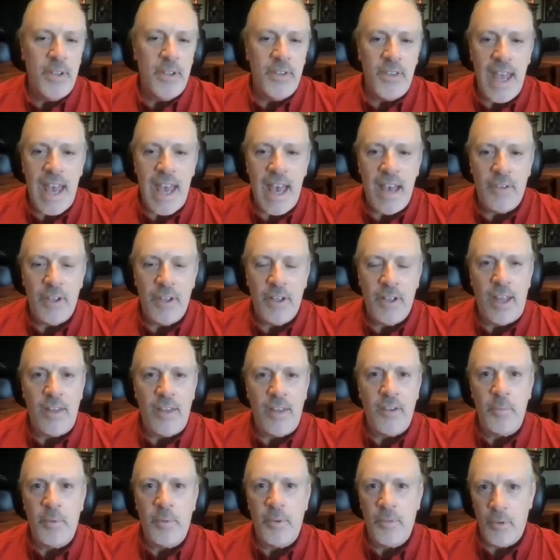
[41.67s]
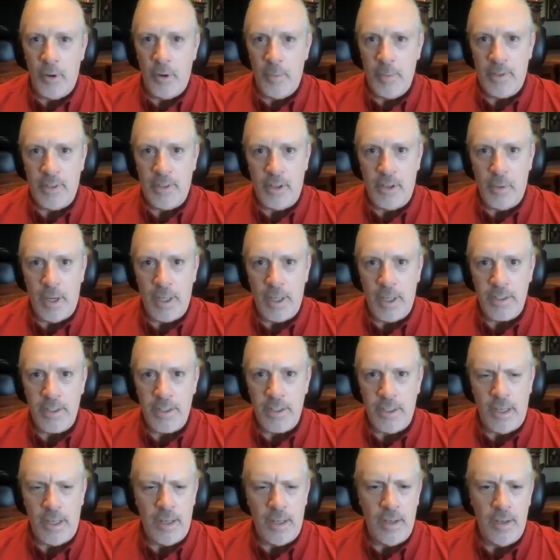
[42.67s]
the advertising performance equation,
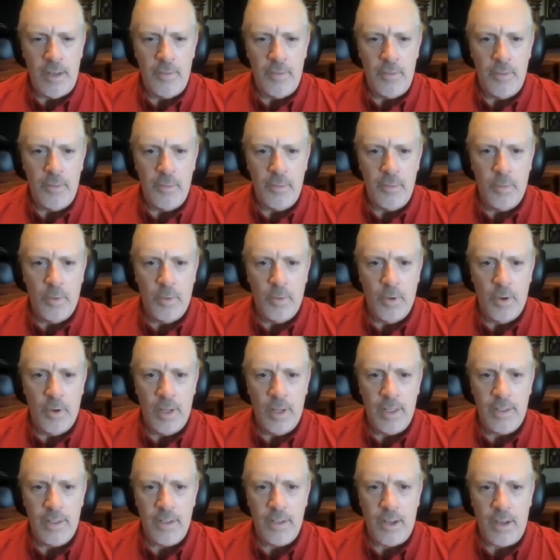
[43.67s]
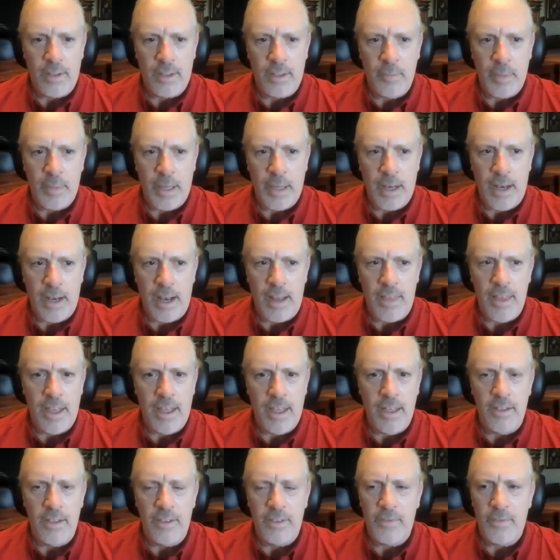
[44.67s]
and Roy talked about it, I think,
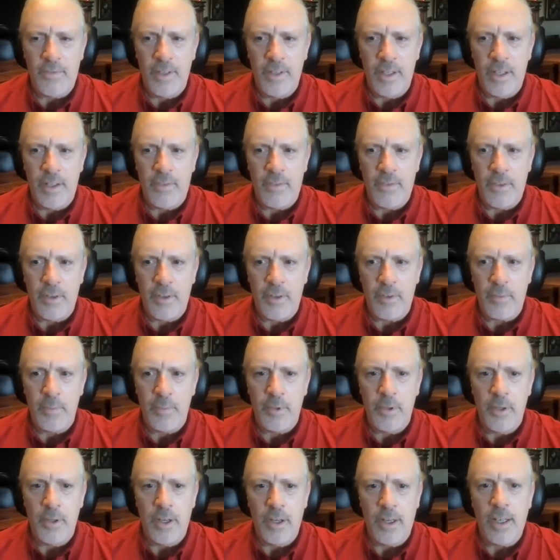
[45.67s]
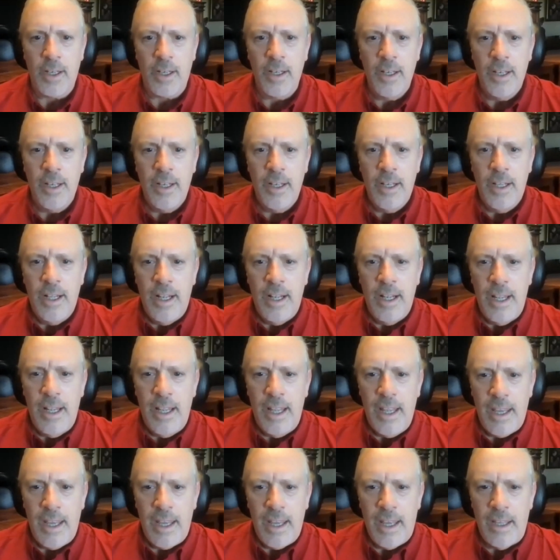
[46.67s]
in his first book.
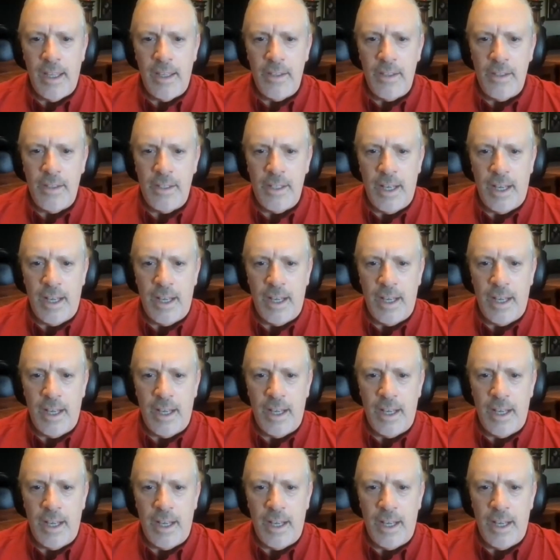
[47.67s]
And